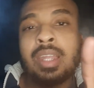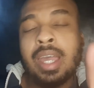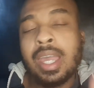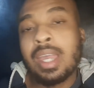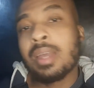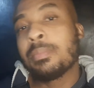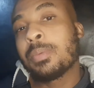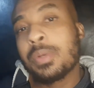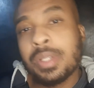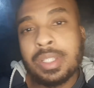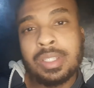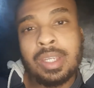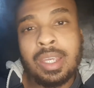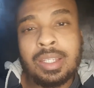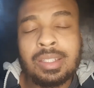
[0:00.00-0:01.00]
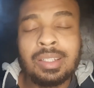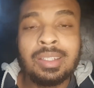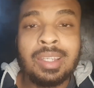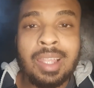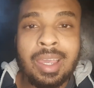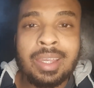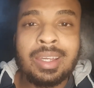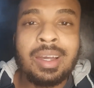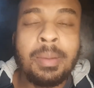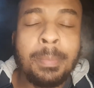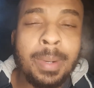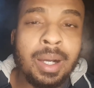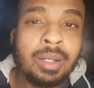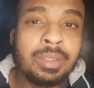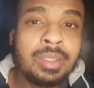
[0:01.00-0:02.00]
I appreciate and like
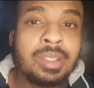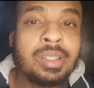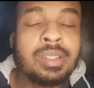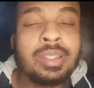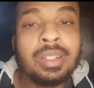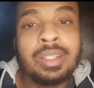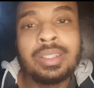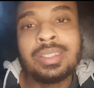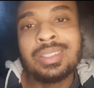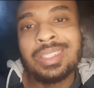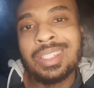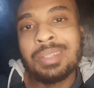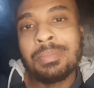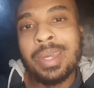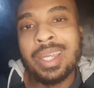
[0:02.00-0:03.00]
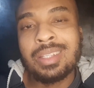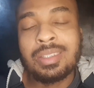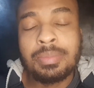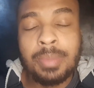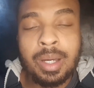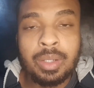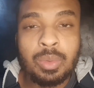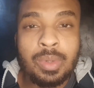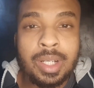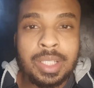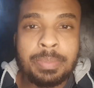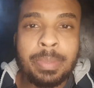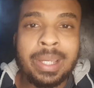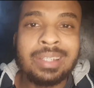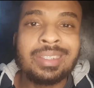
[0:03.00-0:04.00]
about the T-Band smartwatch by